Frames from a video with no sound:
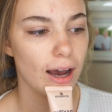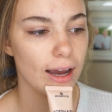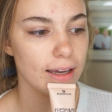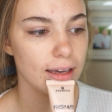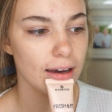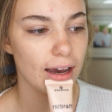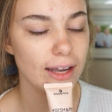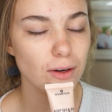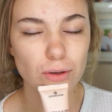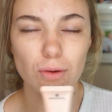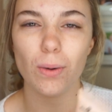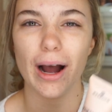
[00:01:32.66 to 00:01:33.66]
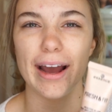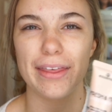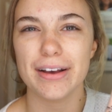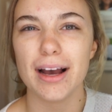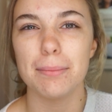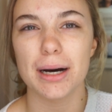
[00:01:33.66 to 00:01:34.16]
I don't know why, I
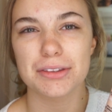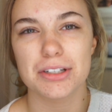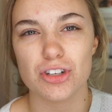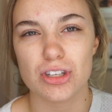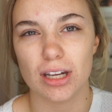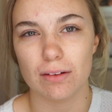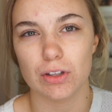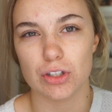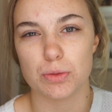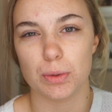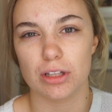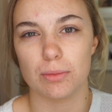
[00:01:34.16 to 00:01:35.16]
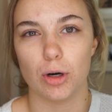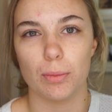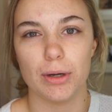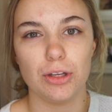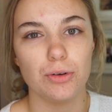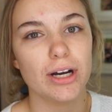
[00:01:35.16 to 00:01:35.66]
think I bought this just kind of on the spur of the
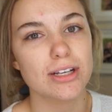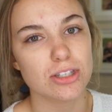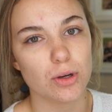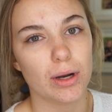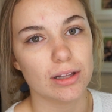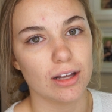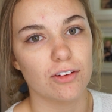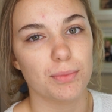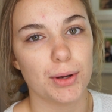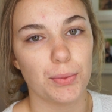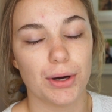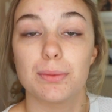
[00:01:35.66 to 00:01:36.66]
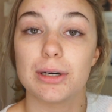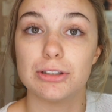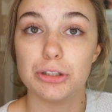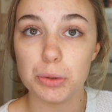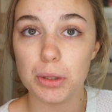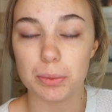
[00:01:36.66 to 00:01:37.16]
moment. You guys know I love my Wet n
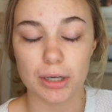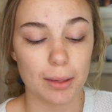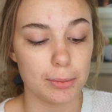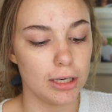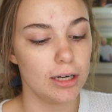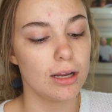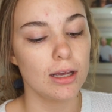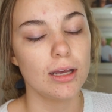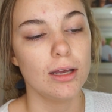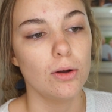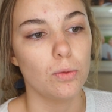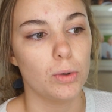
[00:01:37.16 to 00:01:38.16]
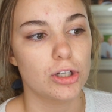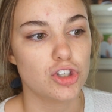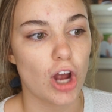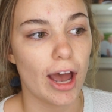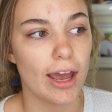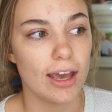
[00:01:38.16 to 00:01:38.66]
Wild Dewy Primer,
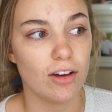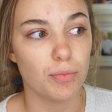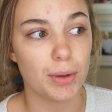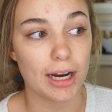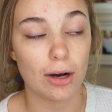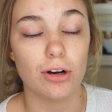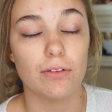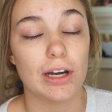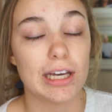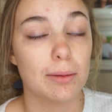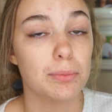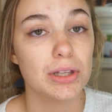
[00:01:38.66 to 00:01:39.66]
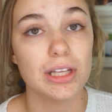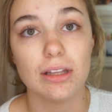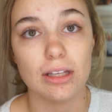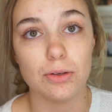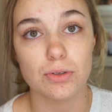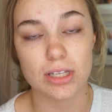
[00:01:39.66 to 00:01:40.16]
which I have been out of. I
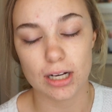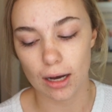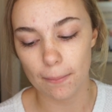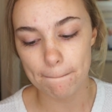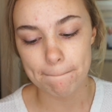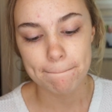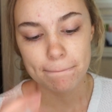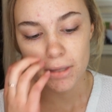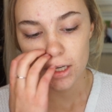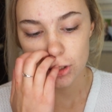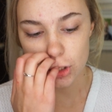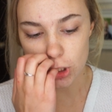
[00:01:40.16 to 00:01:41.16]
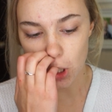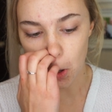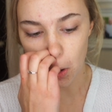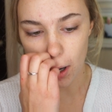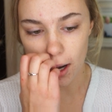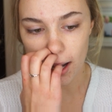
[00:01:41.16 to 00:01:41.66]
completely used it up.
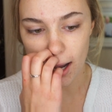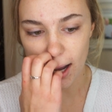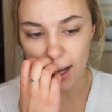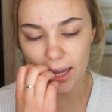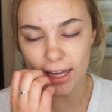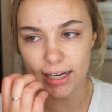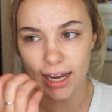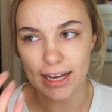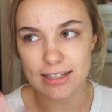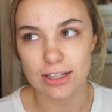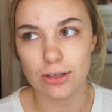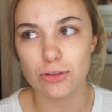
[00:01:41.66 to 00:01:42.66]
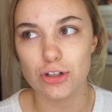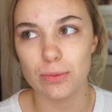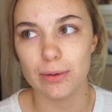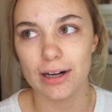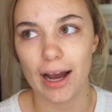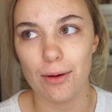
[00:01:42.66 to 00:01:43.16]
So, and as a
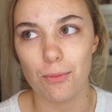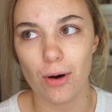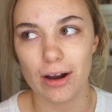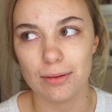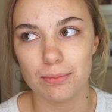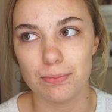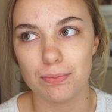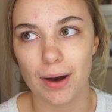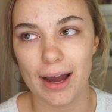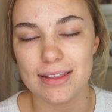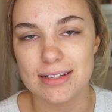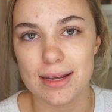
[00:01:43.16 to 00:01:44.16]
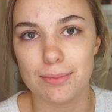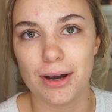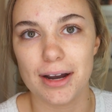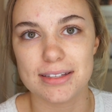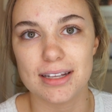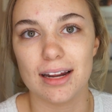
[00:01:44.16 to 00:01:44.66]
YouTuber, I want to buy the same
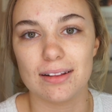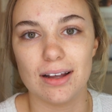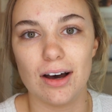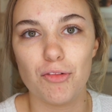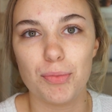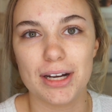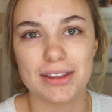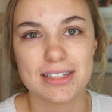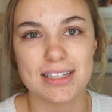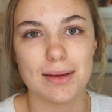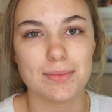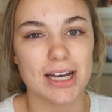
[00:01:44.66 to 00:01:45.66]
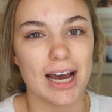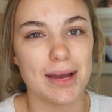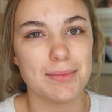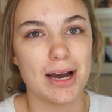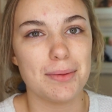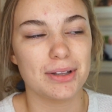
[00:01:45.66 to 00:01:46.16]
products that I love, but at the same
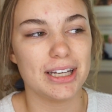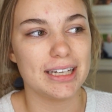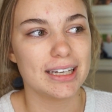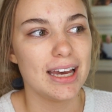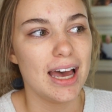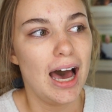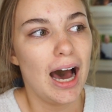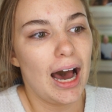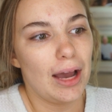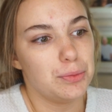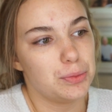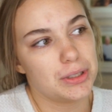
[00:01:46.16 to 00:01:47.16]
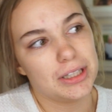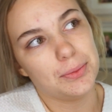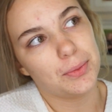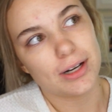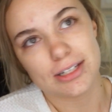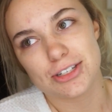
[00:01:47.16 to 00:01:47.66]
time, I'm like, I really
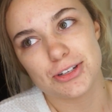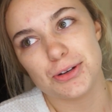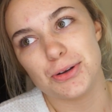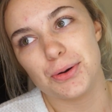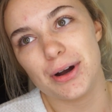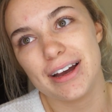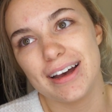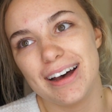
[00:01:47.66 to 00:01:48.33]
want to